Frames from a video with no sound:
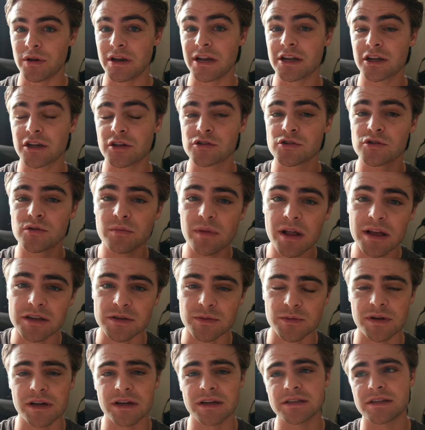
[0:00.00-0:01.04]
we need to consume less,
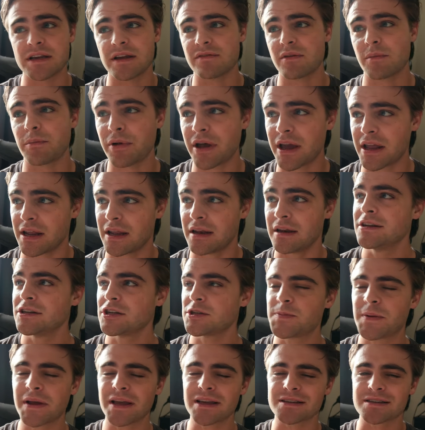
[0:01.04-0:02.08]
we need to save the planet.
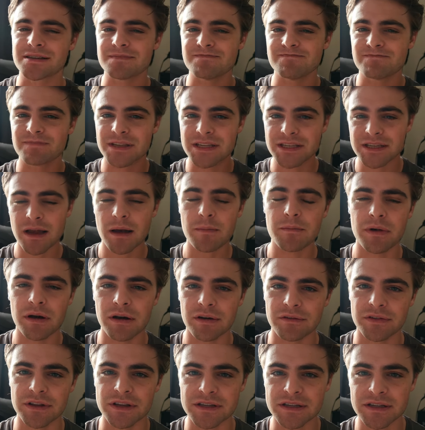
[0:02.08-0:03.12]
Just because some
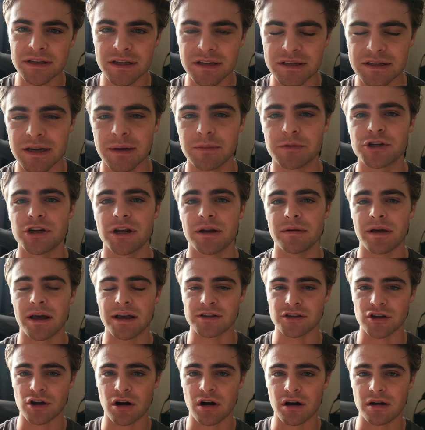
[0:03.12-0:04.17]
of this consumption
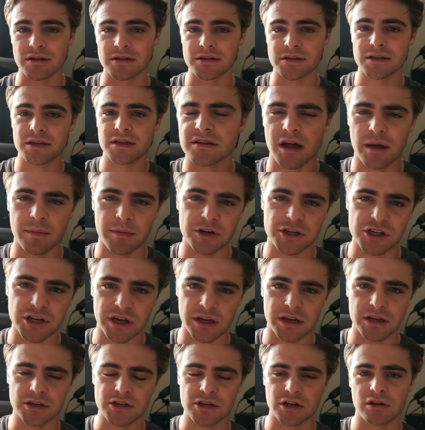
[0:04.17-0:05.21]
has caused climate
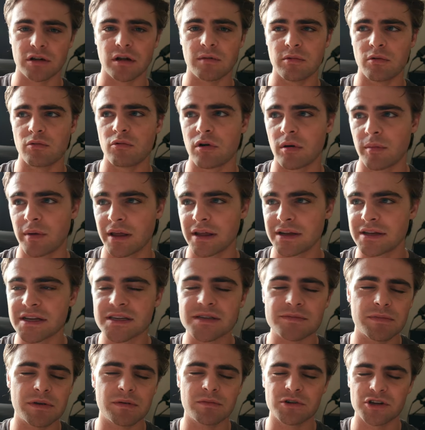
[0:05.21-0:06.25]
change and global warming, it
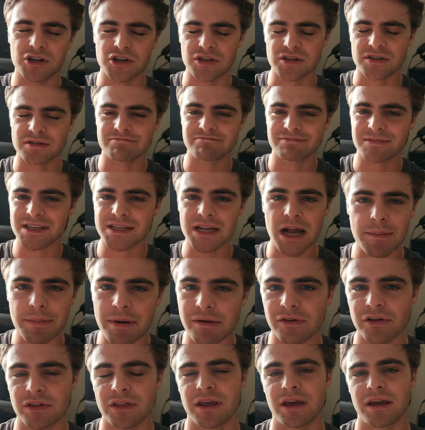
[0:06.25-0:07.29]
doesn't mean we should just stop
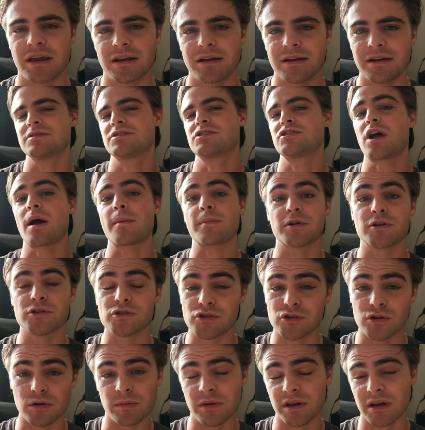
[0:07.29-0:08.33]
everything and stop
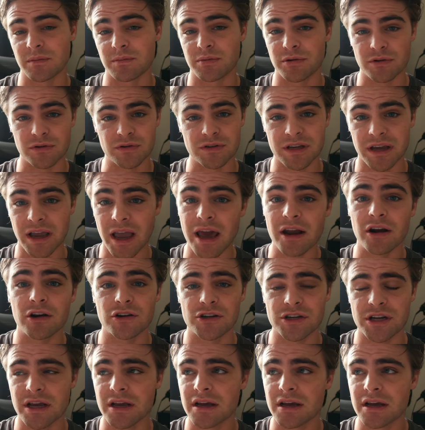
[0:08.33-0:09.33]
consuming and producing energy.